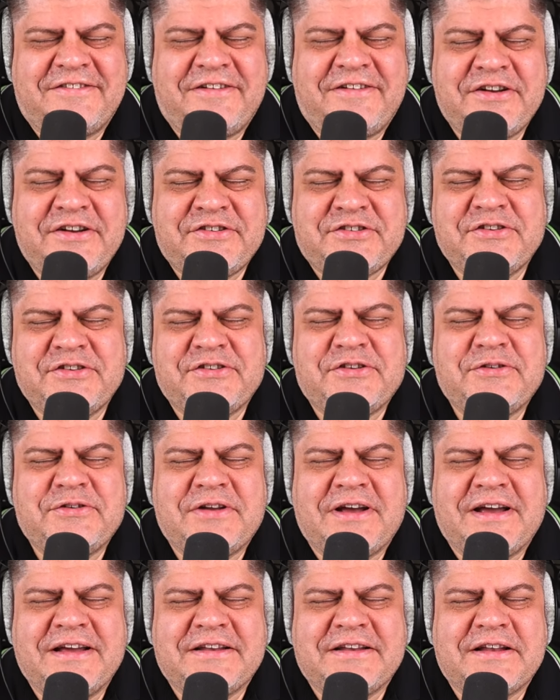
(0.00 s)
Russians
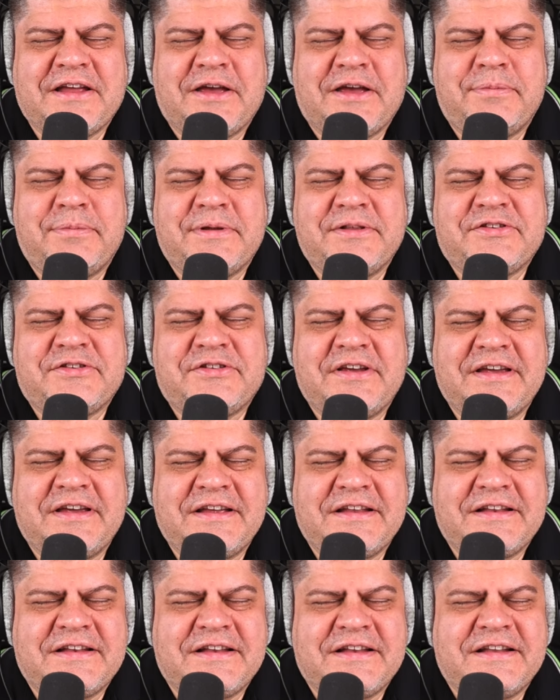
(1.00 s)
United have been
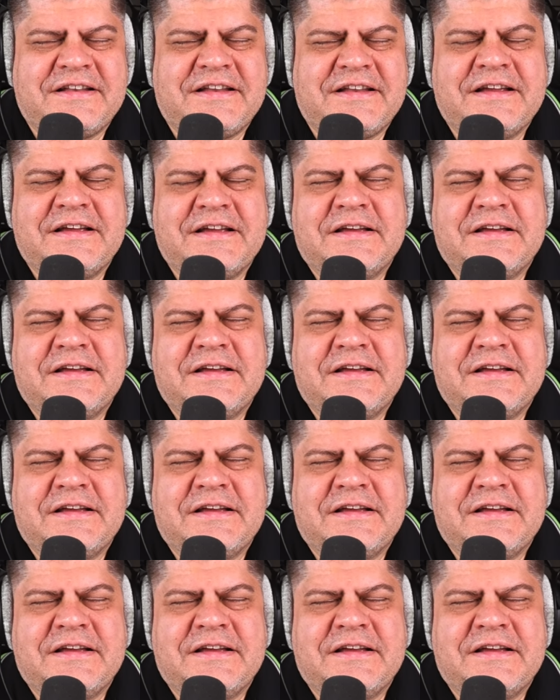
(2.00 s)
saying that